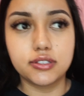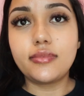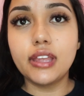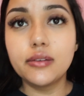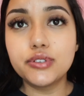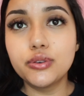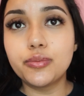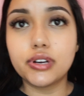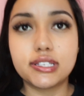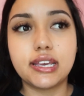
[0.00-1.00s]
So I'm
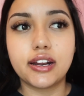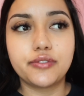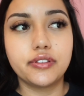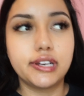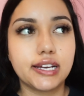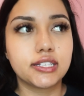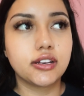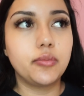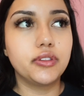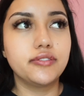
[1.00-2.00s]
super excited for the next
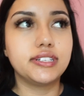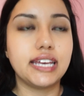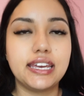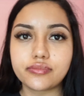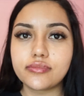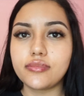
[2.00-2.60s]
couple of days.